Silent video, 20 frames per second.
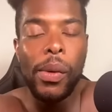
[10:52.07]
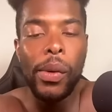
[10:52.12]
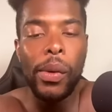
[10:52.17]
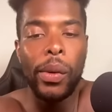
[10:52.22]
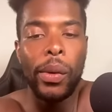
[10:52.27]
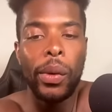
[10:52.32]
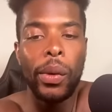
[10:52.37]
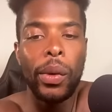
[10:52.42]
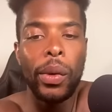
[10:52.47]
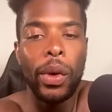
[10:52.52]

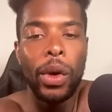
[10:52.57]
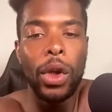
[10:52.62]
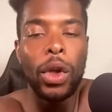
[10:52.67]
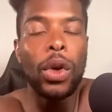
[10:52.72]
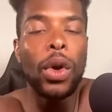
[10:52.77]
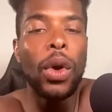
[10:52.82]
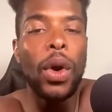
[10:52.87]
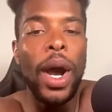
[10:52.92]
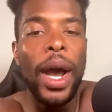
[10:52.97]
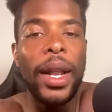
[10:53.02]
You go out
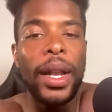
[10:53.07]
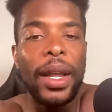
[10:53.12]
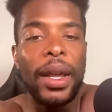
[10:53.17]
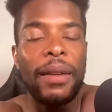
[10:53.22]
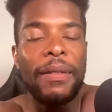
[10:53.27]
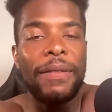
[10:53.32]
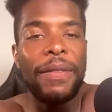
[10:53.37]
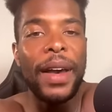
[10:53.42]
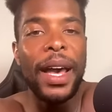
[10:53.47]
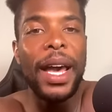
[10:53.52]
there and find
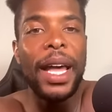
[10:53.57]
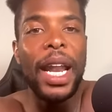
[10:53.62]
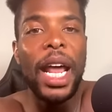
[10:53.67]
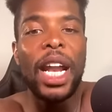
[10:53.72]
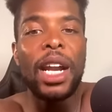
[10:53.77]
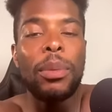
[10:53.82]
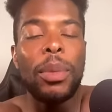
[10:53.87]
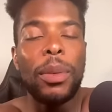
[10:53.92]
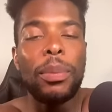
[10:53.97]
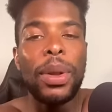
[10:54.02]

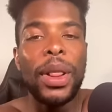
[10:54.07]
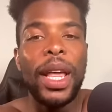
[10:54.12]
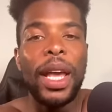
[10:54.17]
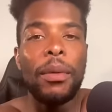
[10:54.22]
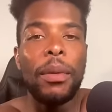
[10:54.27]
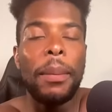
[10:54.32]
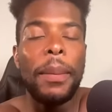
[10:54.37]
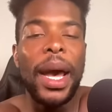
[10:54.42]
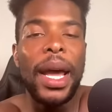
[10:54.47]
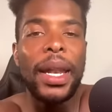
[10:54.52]
out if you playing
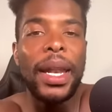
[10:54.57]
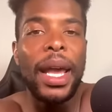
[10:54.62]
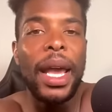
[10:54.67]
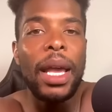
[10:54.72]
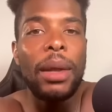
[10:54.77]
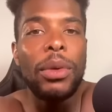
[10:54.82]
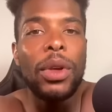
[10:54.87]
with my name,